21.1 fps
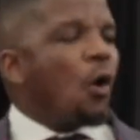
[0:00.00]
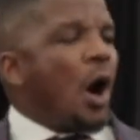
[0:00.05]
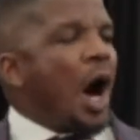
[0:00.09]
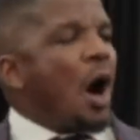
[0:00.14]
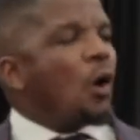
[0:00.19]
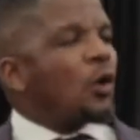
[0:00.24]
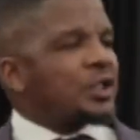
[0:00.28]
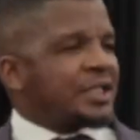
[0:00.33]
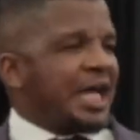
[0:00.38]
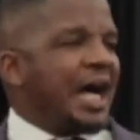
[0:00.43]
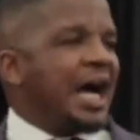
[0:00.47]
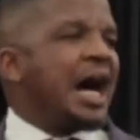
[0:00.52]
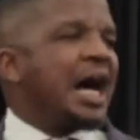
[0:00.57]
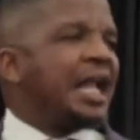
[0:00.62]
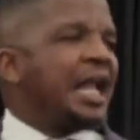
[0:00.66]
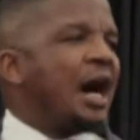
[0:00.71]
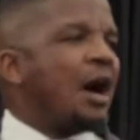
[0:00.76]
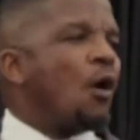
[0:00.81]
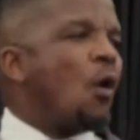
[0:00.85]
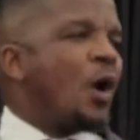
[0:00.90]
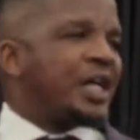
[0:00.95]
Awuzanga
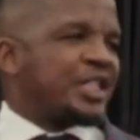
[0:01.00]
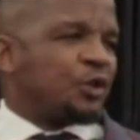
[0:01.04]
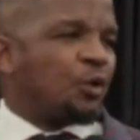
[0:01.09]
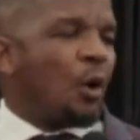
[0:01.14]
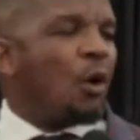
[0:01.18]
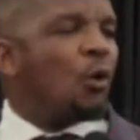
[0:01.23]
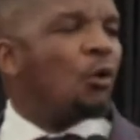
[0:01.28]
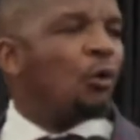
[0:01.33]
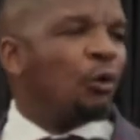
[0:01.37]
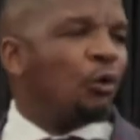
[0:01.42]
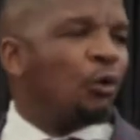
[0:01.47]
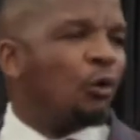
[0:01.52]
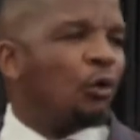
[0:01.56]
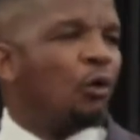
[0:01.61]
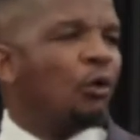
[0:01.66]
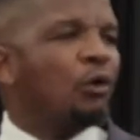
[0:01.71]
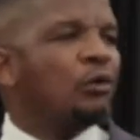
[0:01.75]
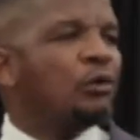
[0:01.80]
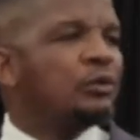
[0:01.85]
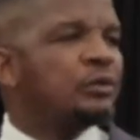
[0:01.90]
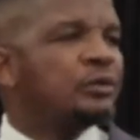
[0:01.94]
lawa aziwa
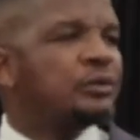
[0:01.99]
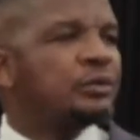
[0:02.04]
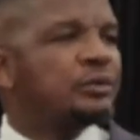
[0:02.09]
uNkulunkulu.